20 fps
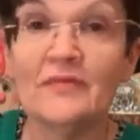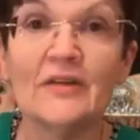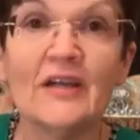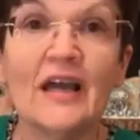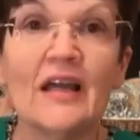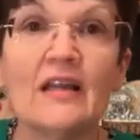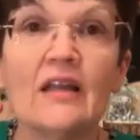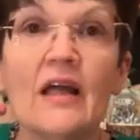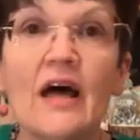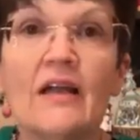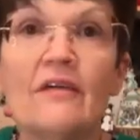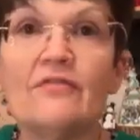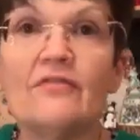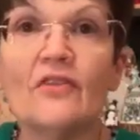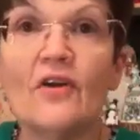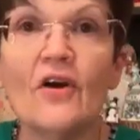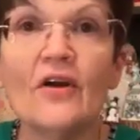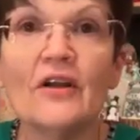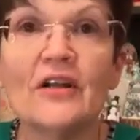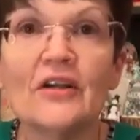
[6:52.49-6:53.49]
Got a lot of
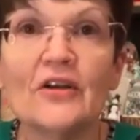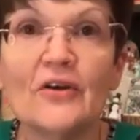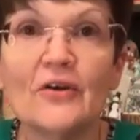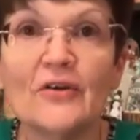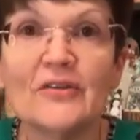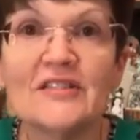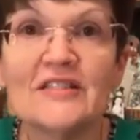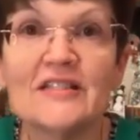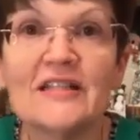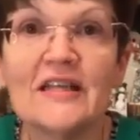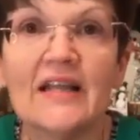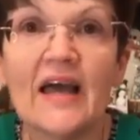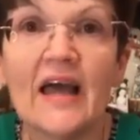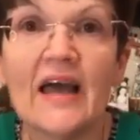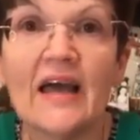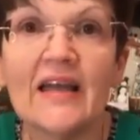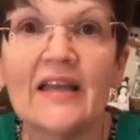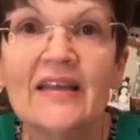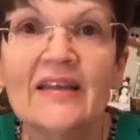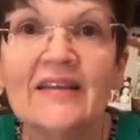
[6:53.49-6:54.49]
Florida girls
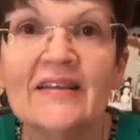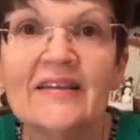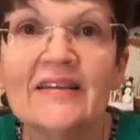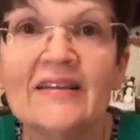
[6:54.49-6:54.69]
today.